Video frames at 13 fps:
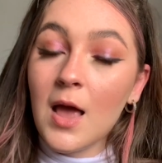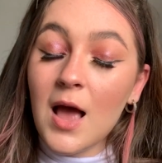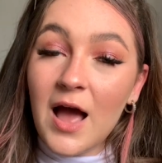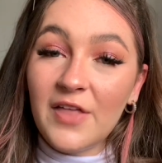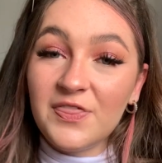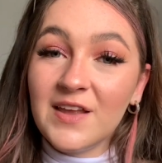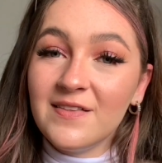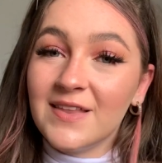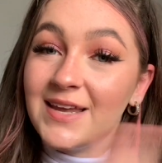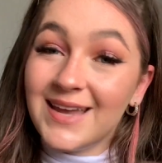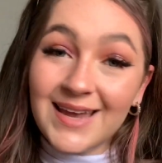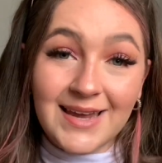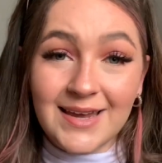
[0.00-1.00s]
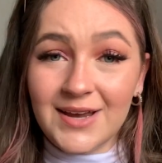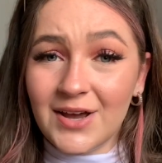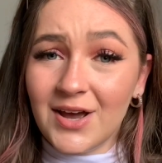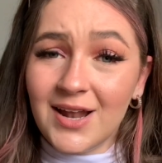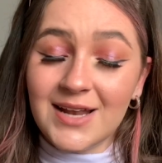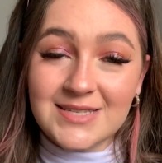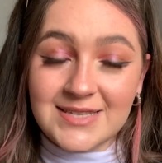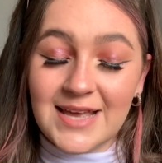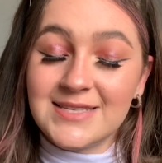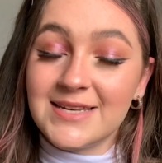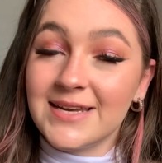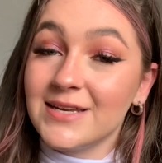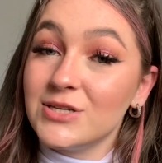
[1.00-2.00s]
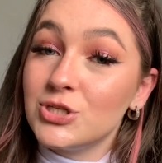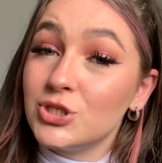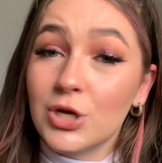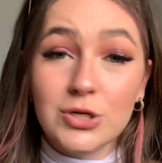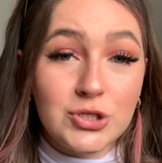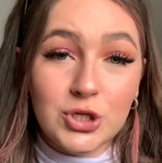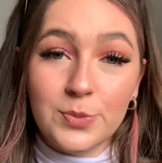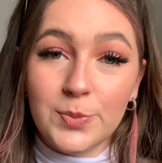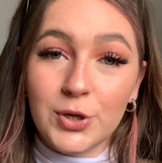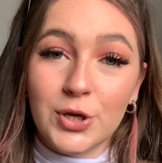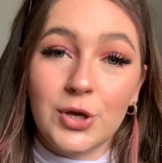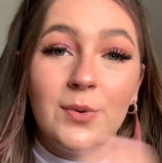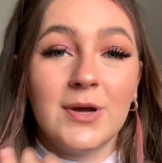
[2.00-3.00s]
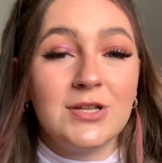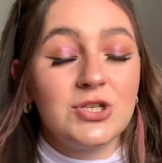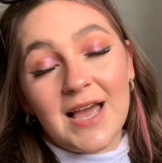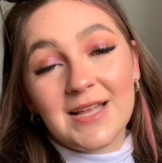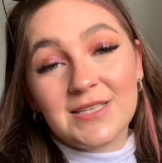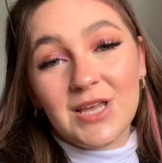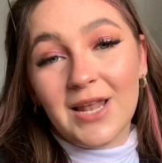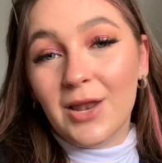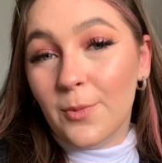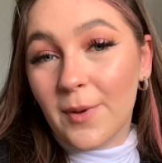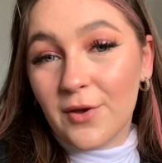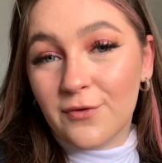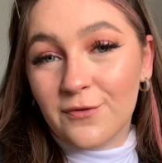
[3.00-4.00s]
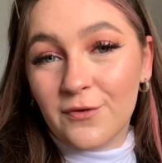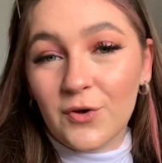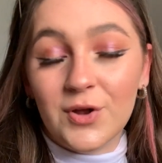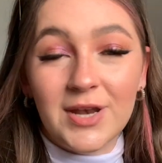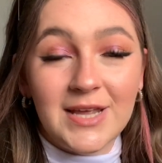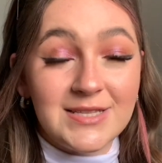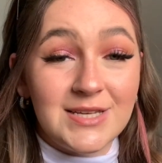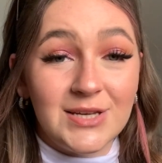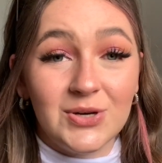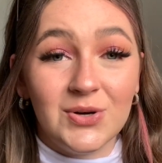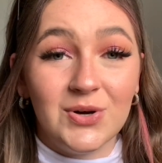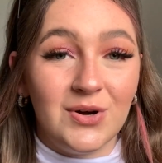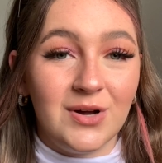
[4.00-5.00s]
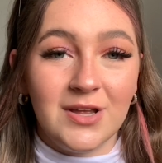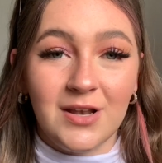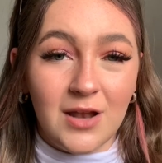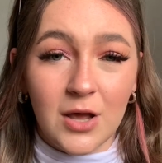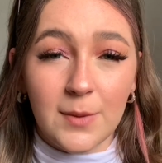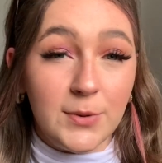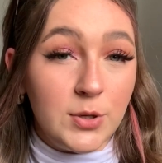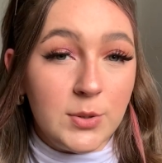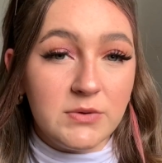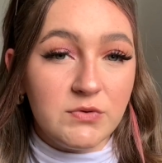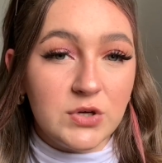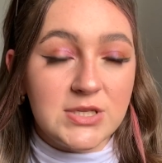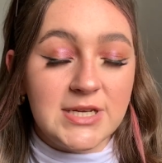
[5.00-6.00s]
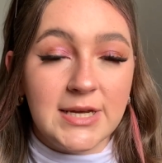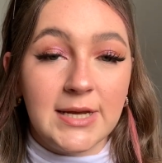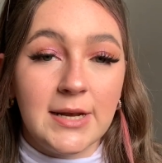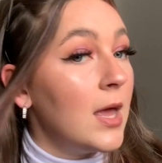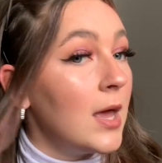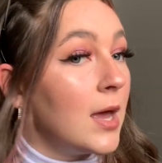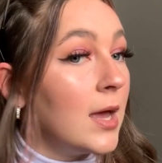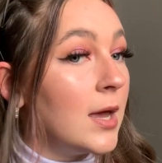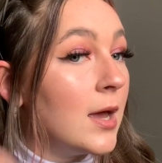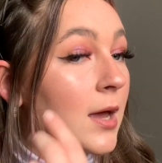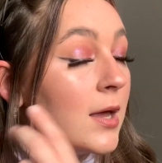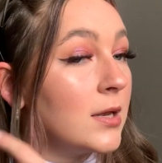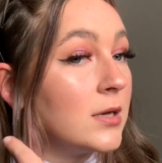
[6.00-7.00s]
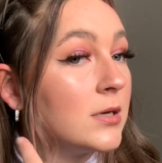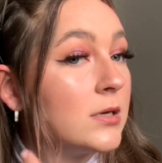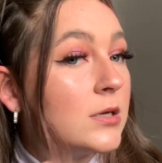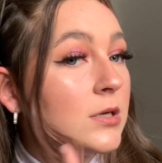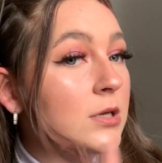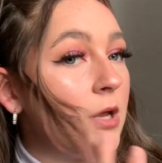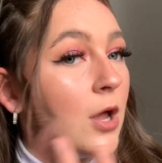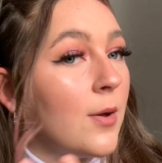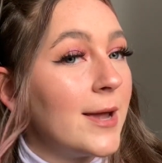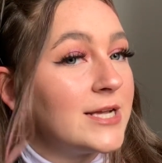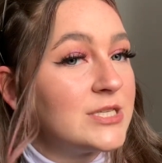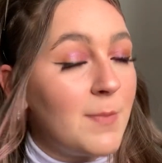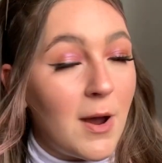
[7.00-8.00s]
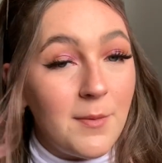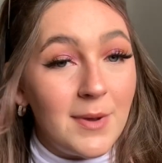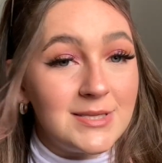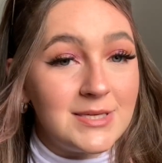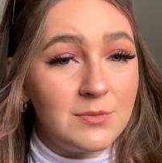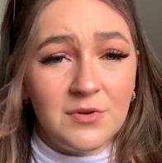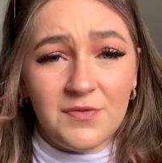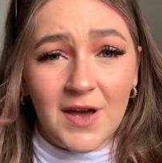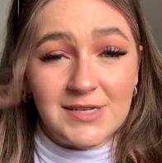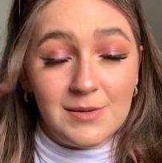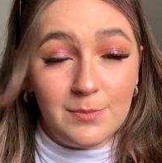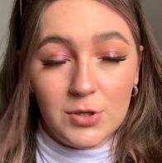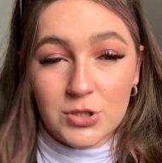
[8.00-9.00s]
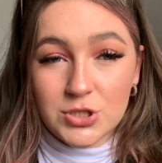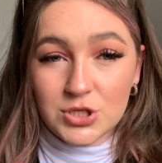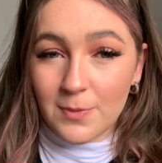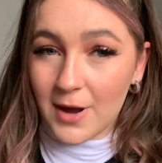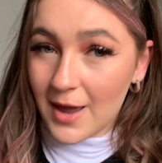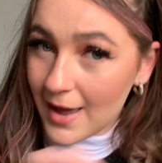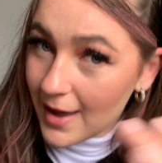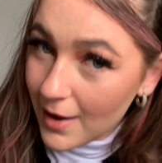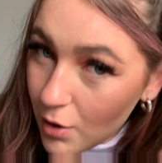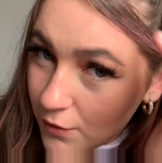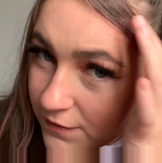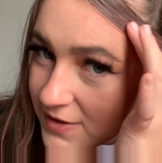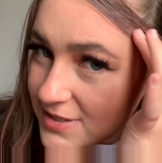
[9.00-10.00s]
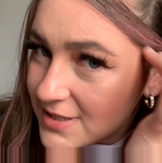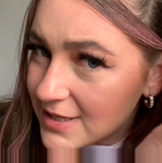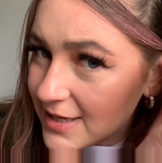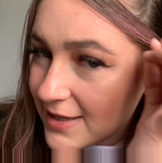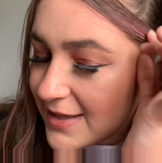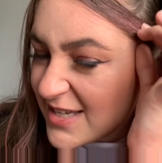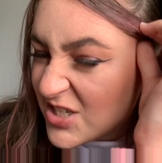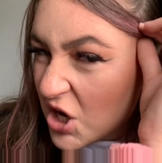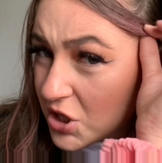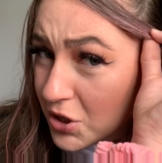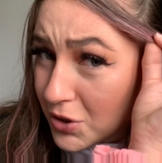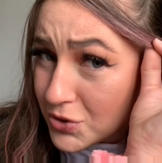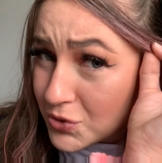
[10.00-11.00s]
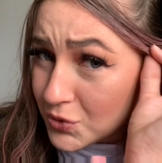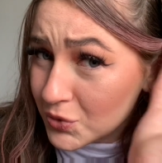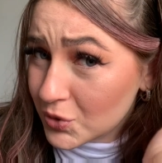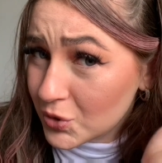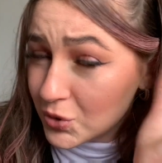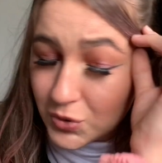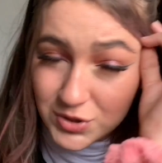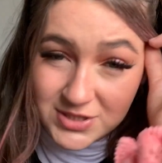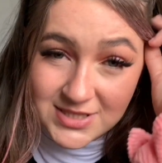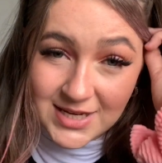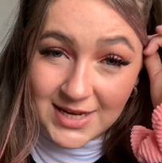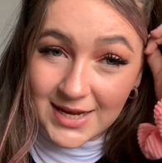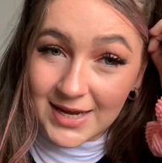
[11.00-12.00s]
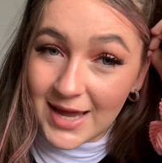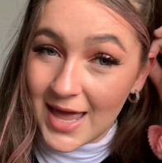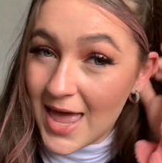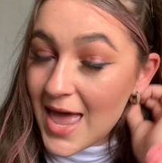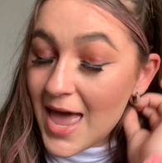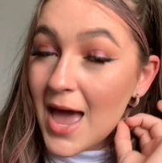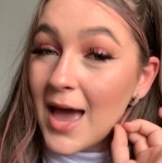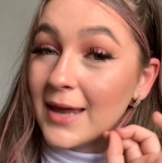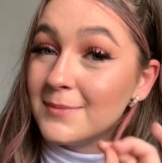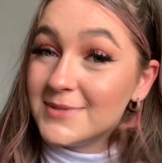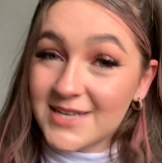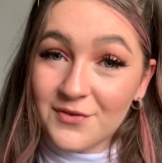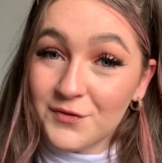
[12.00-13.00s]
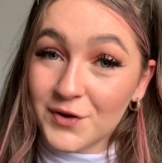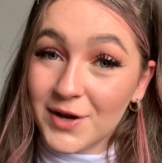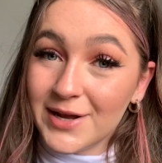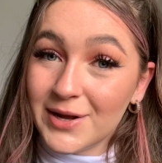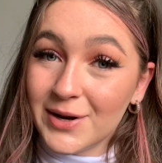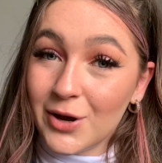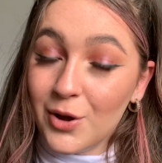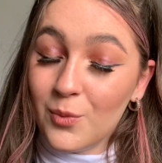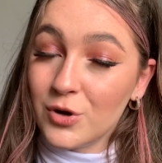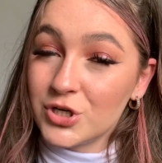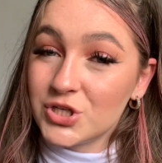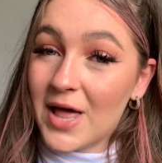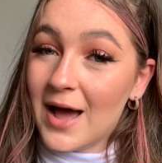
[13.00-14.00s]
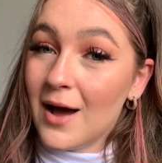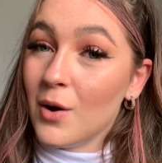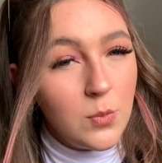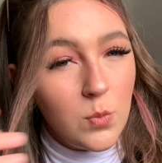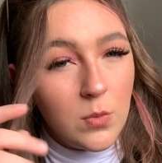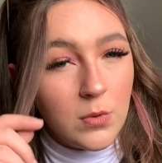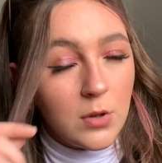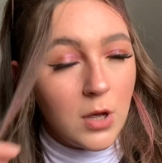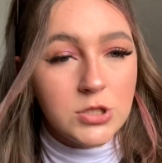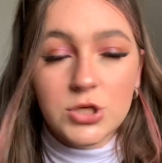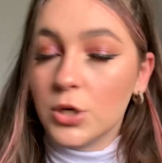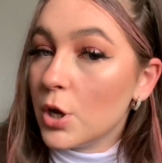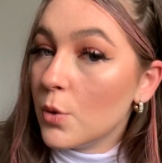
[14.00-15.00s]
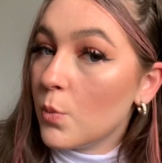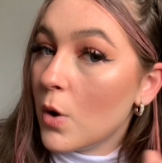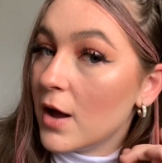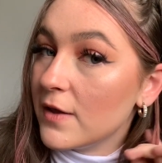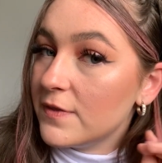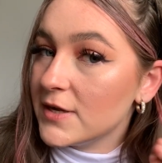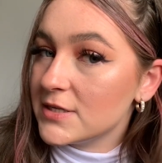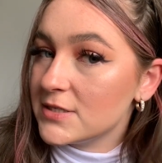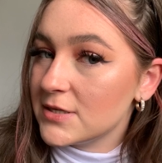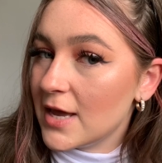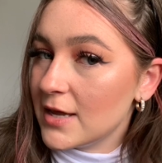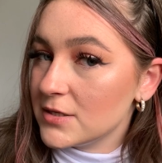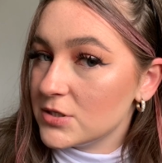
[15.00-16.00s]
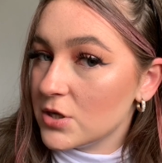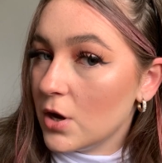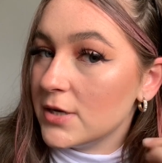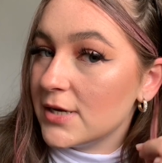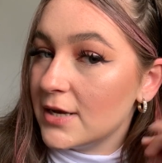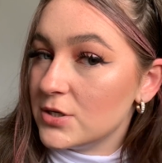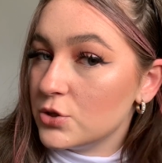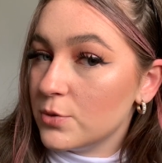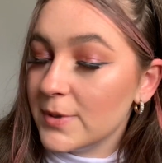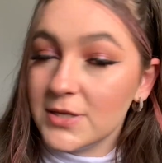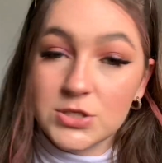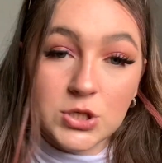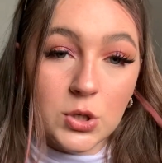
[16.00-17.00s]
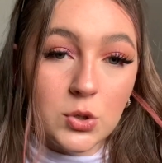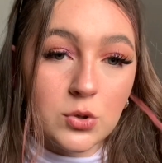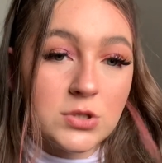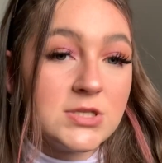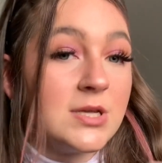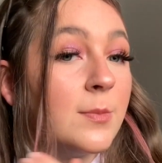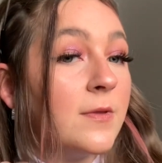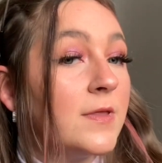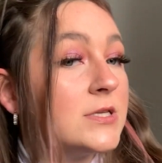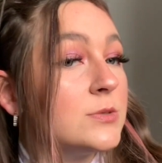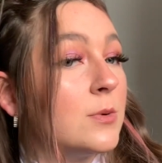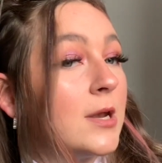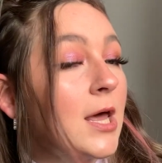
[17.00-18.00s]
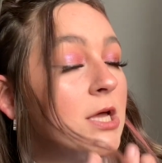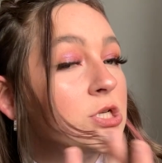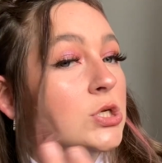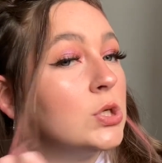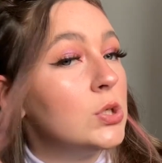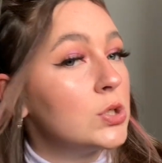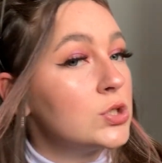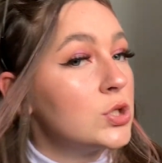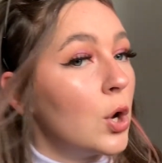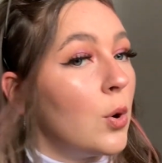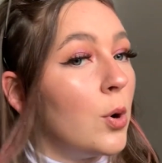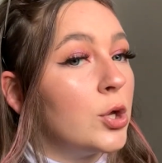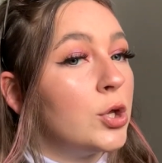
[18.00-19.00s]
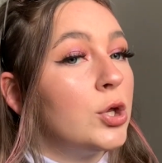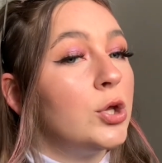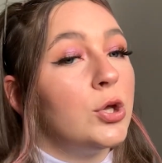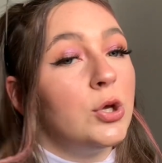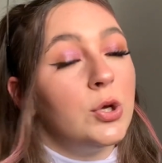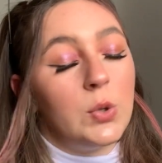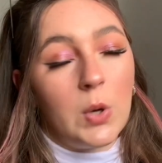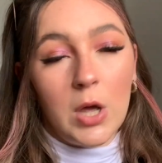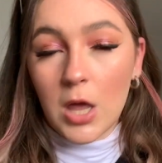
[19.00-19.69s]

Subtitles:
I think the e-girl aesthetic is so super cute and just adds a little bit of fun into your like beauty routine. You know, experimenting with adding blush to my hair. Obviously this kind of looks all crusty and I'm definitely going to go wash that out. I don't know why this side ended up being so crusty, but this one actually looks quite cute.